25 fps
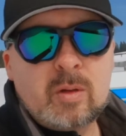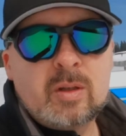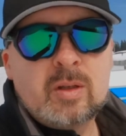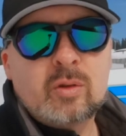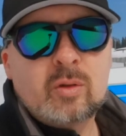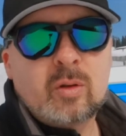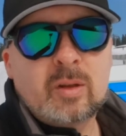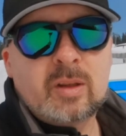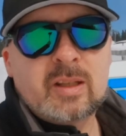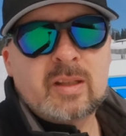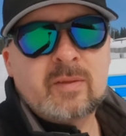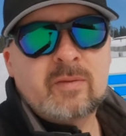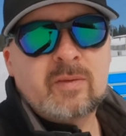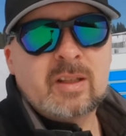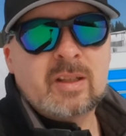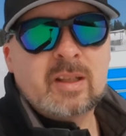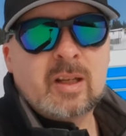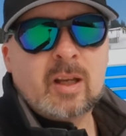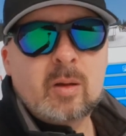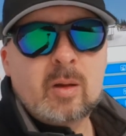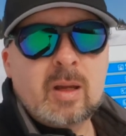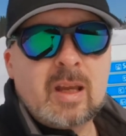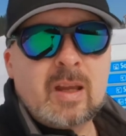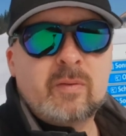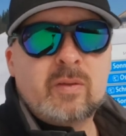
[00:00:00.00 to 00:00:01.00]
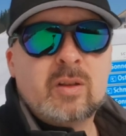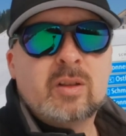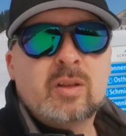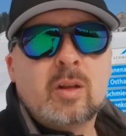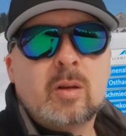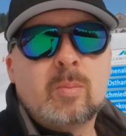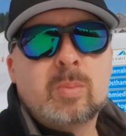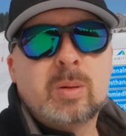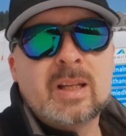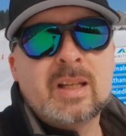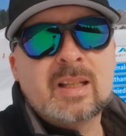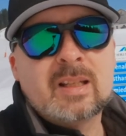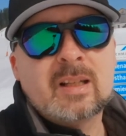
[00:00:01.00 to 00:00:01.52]
enjoy this video. If you do,
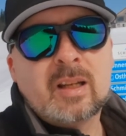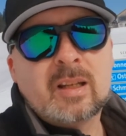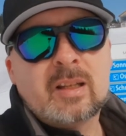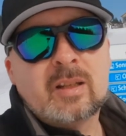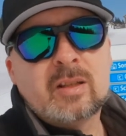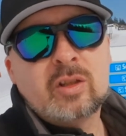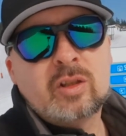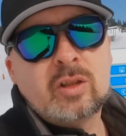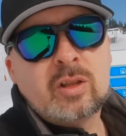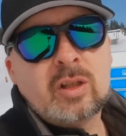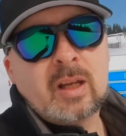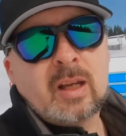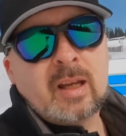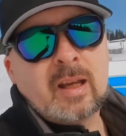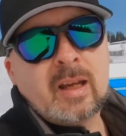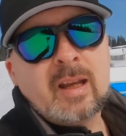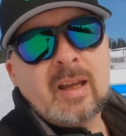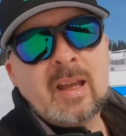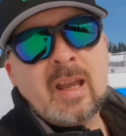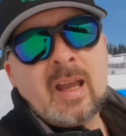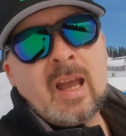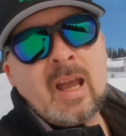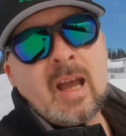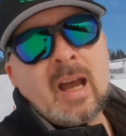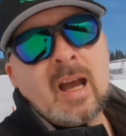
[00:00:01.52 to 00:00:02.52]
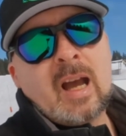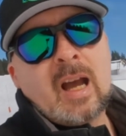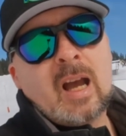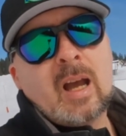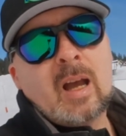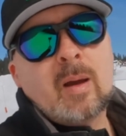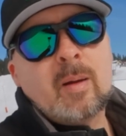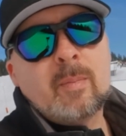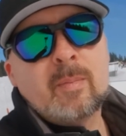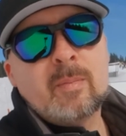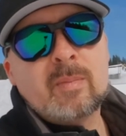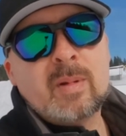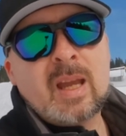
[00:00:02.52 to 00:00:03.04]
please like and share.
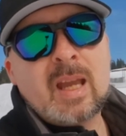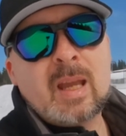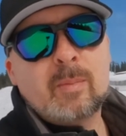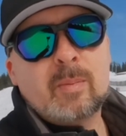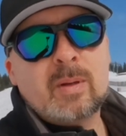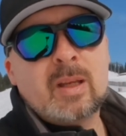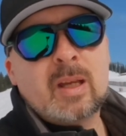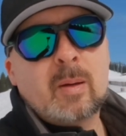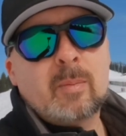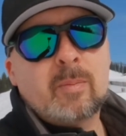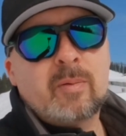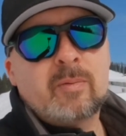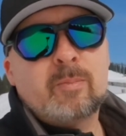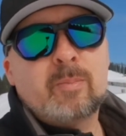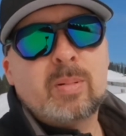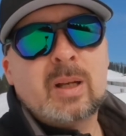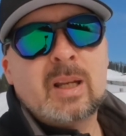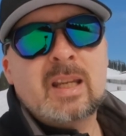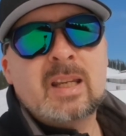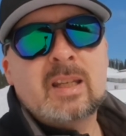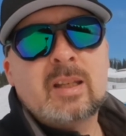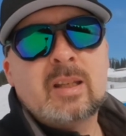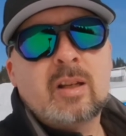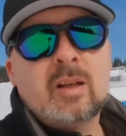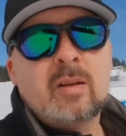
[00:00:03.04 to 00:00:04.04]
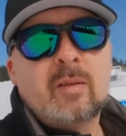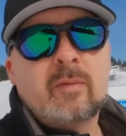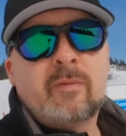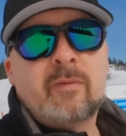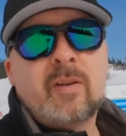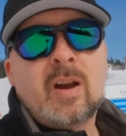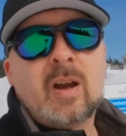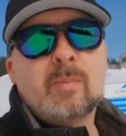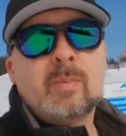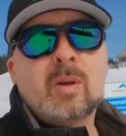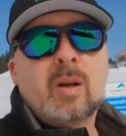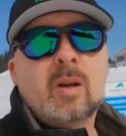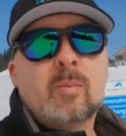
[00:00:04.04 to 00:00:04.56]
Hit me up. Please
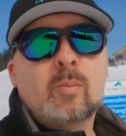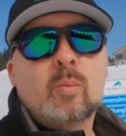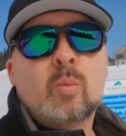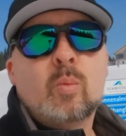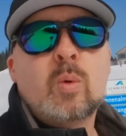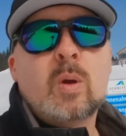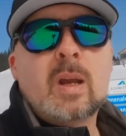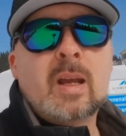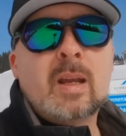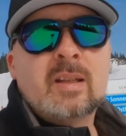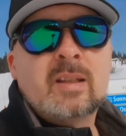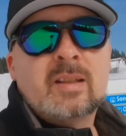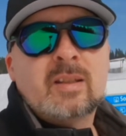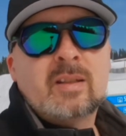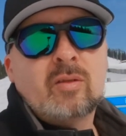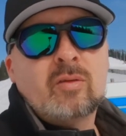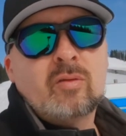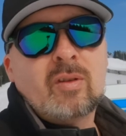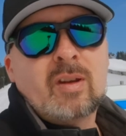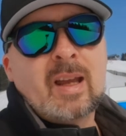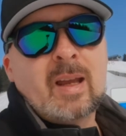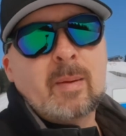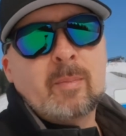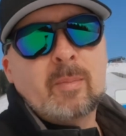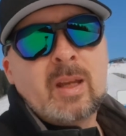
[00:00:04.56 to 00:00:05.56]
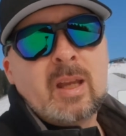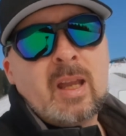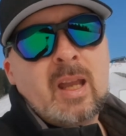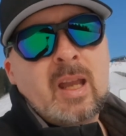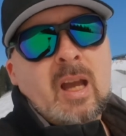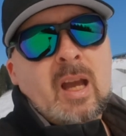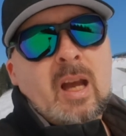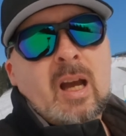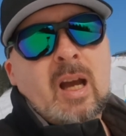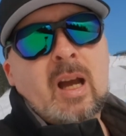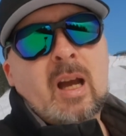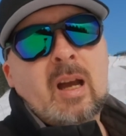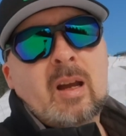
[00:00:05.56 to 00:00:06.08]
find me on Instagram.
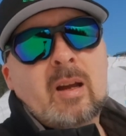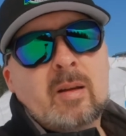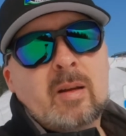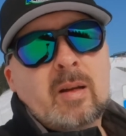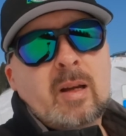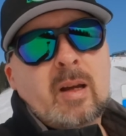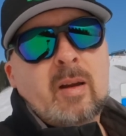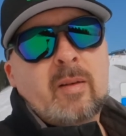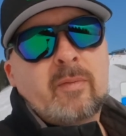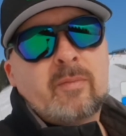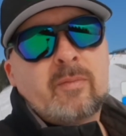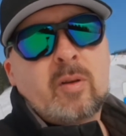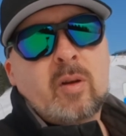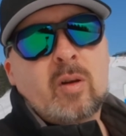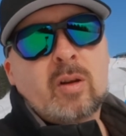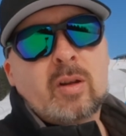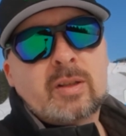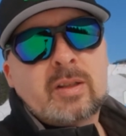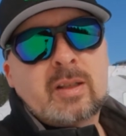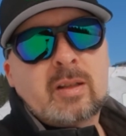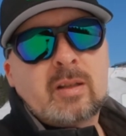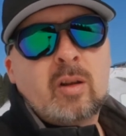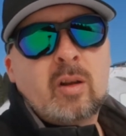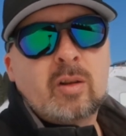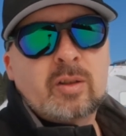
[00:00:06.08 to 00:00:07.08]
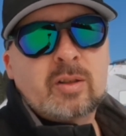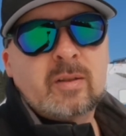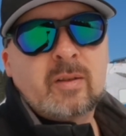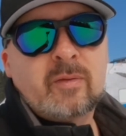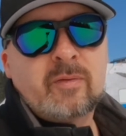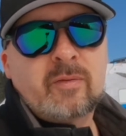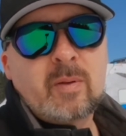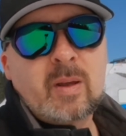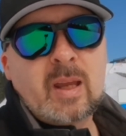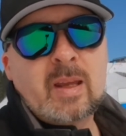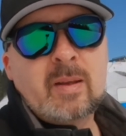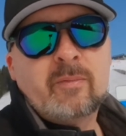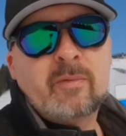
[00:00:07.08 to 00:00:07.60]
I've got lots of
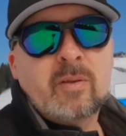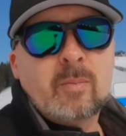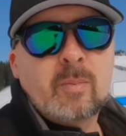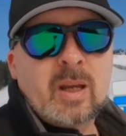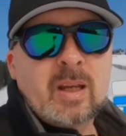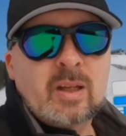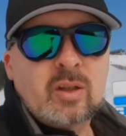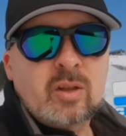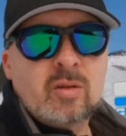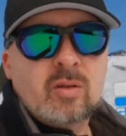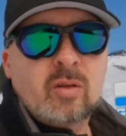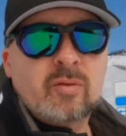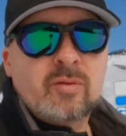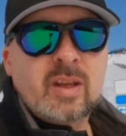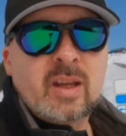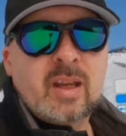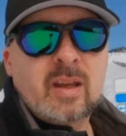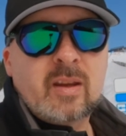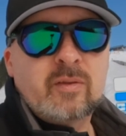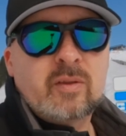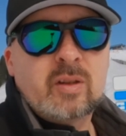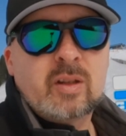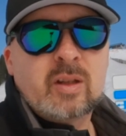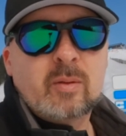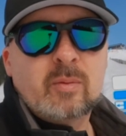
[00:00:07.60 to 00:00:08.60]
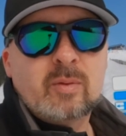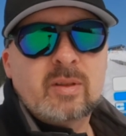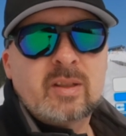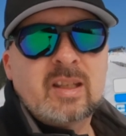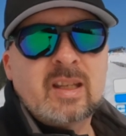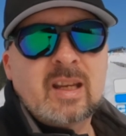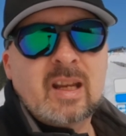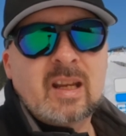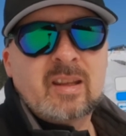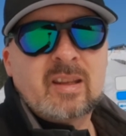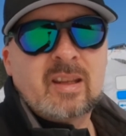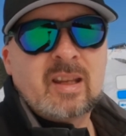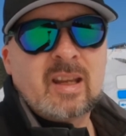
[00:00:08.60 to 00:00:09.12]
information on there if you don't
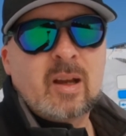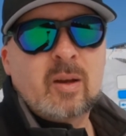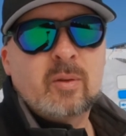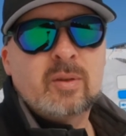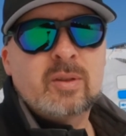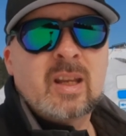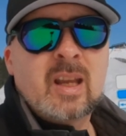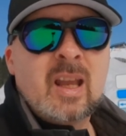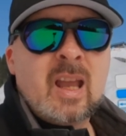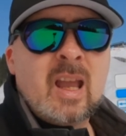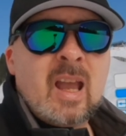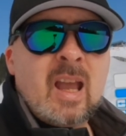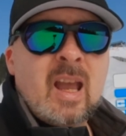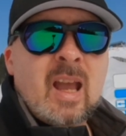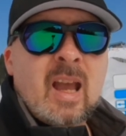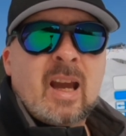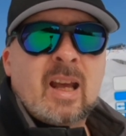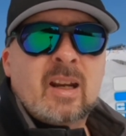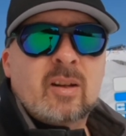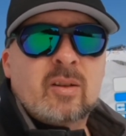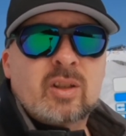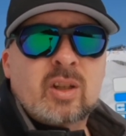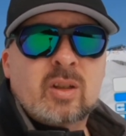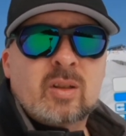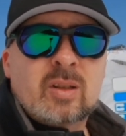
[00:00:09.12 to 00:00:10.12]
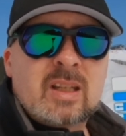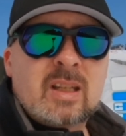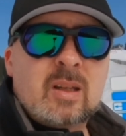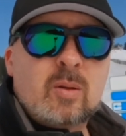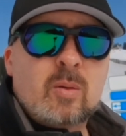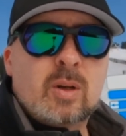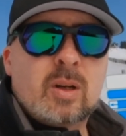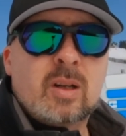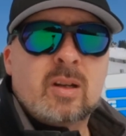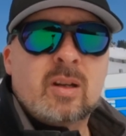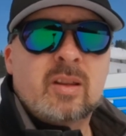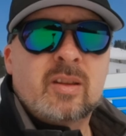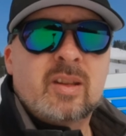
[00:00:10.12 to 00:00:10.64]
see anything else. And I shall see you
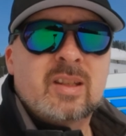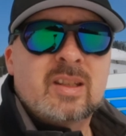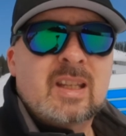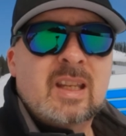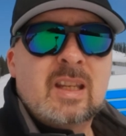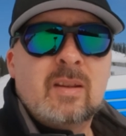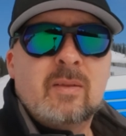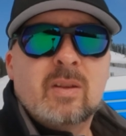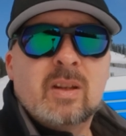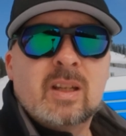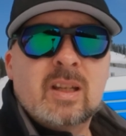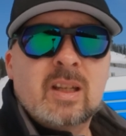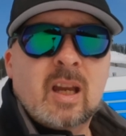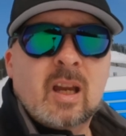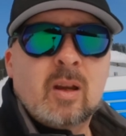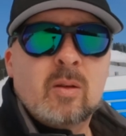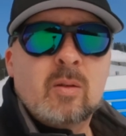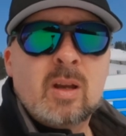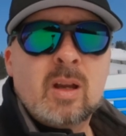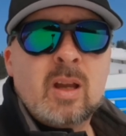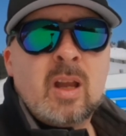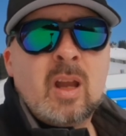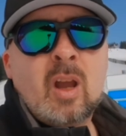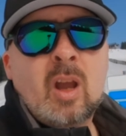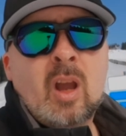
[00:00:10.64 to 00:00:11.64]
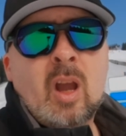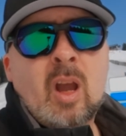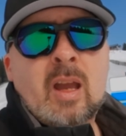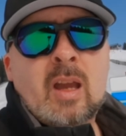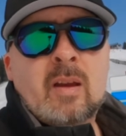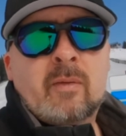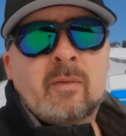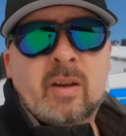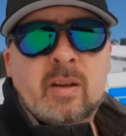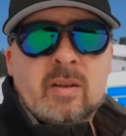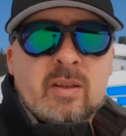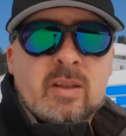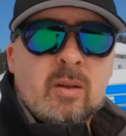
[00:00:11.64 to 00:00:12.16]
on another ski video
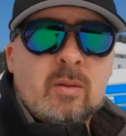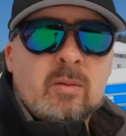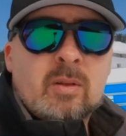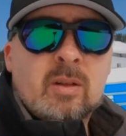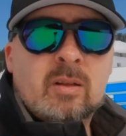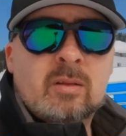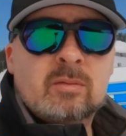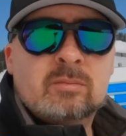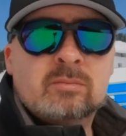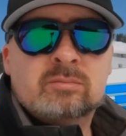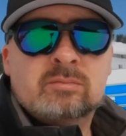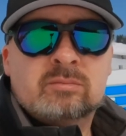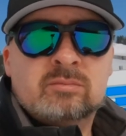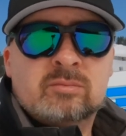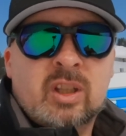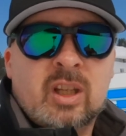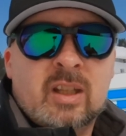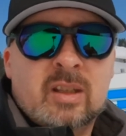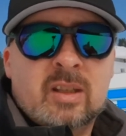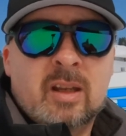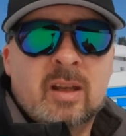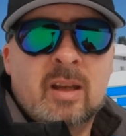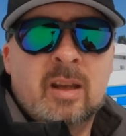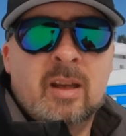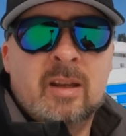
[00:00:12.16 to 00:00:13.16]
very soon. Cheers.